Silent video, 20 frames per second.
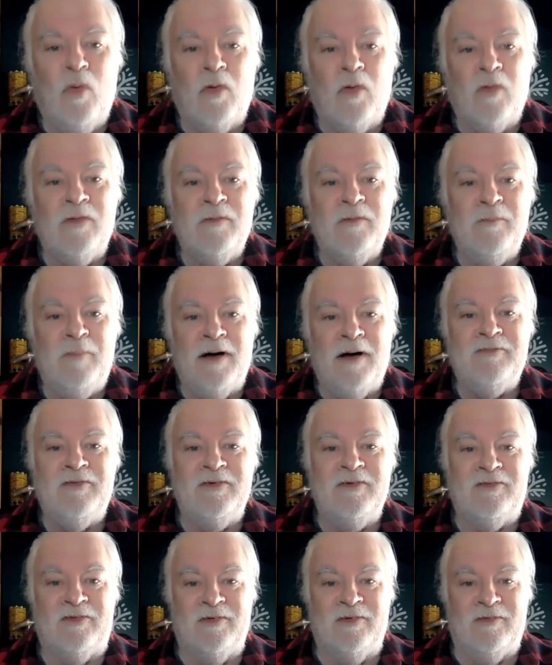Warren
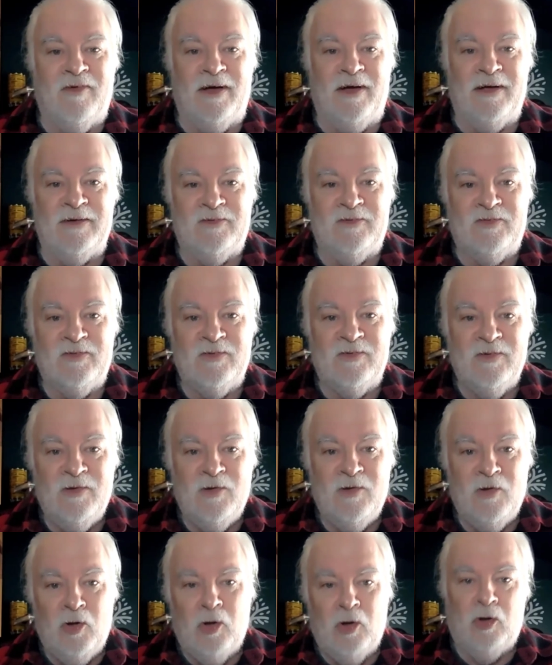Buffett's advice:
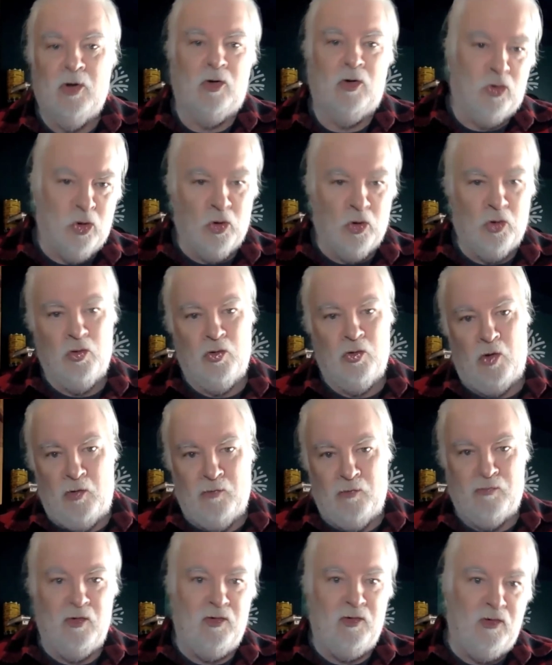
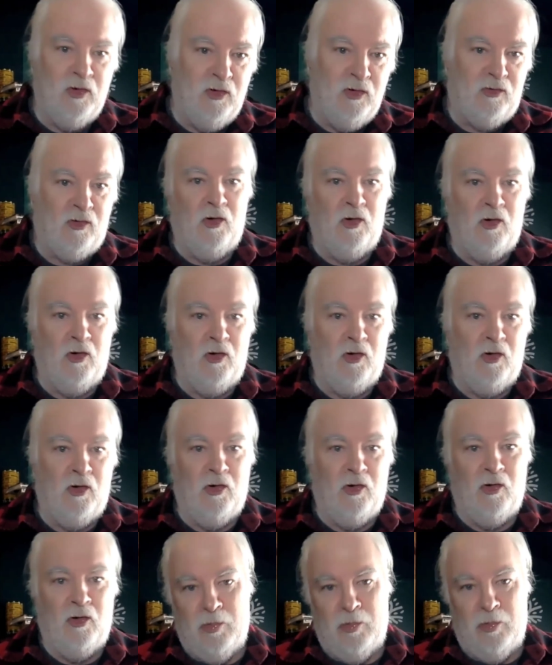learn every
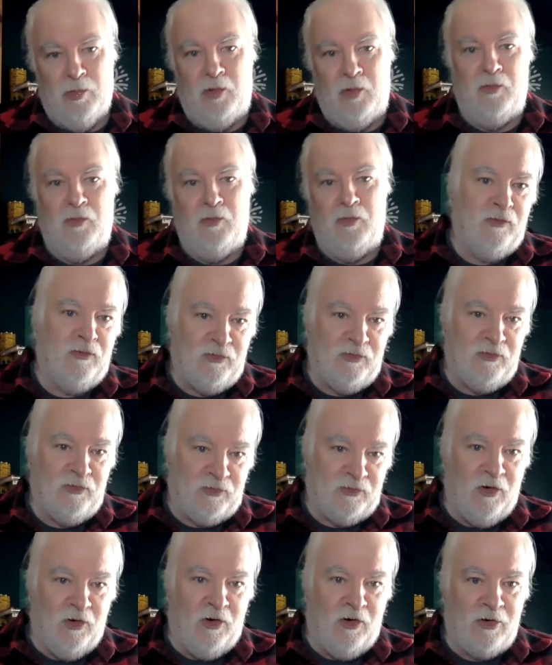detail about every
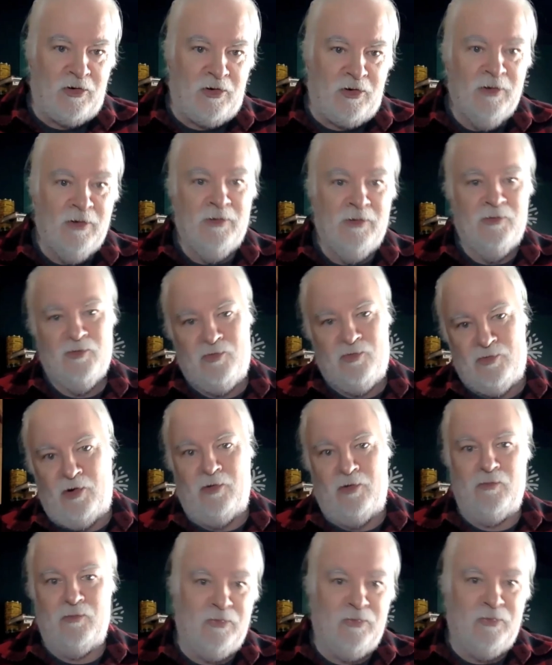stock.
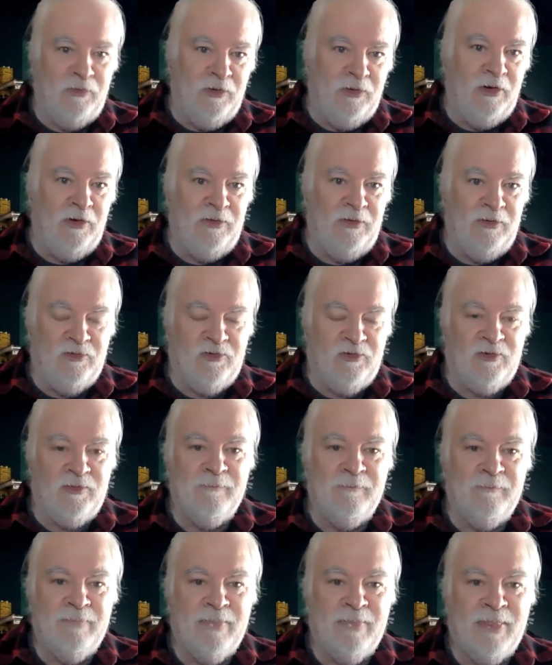Start with the
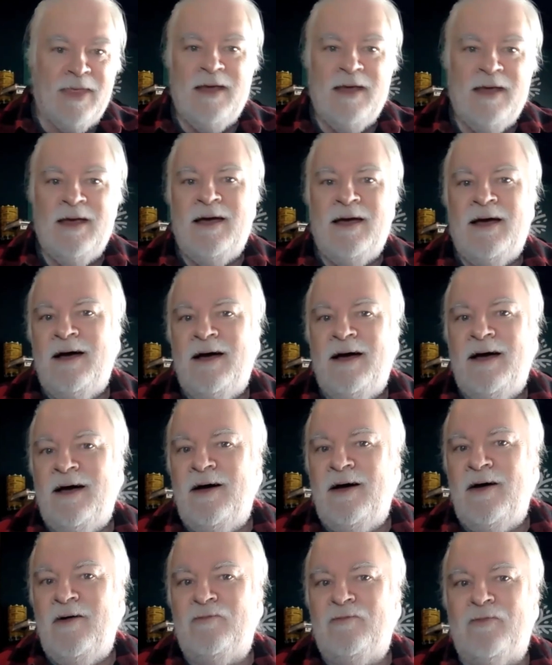A's,
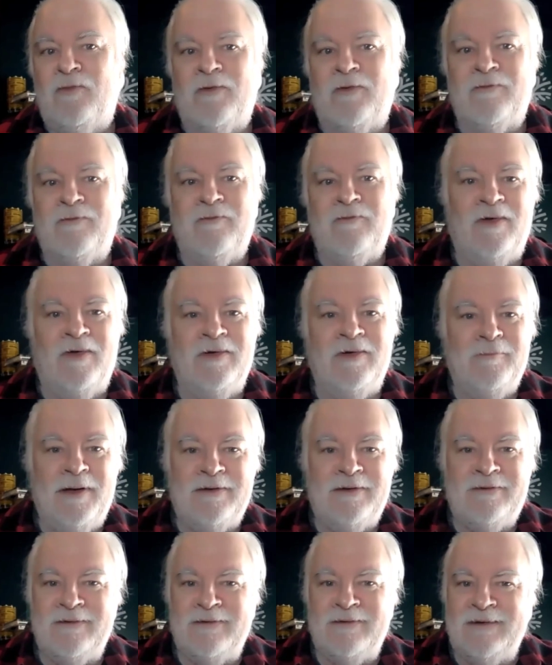for
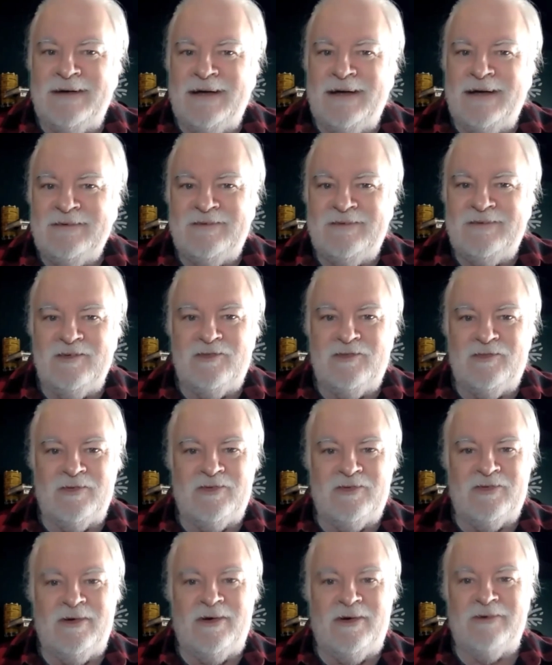fundamental analysis
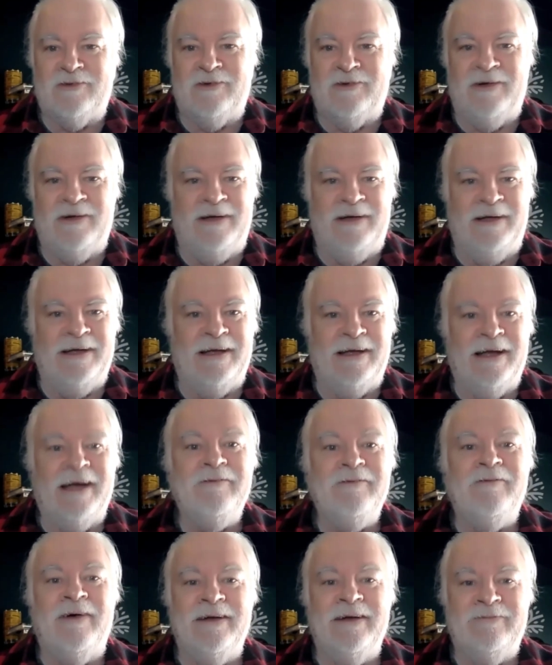for stock trading.
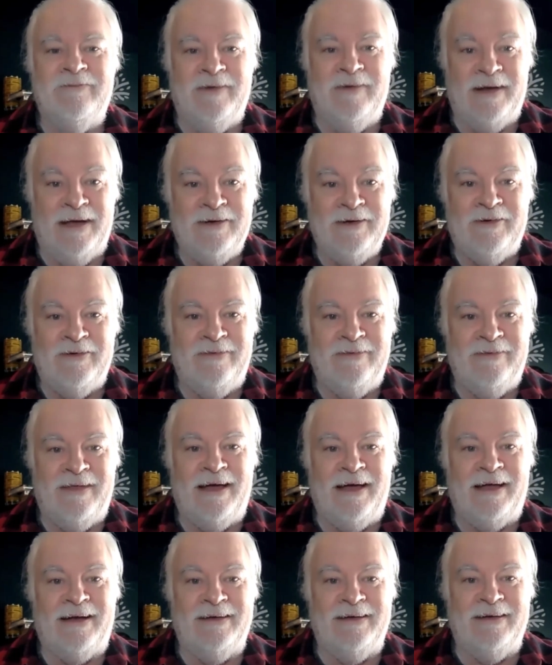And when I
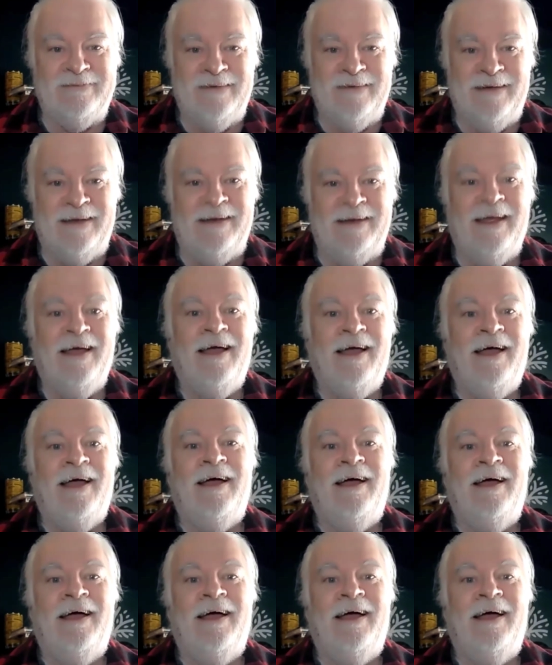heard that, I said,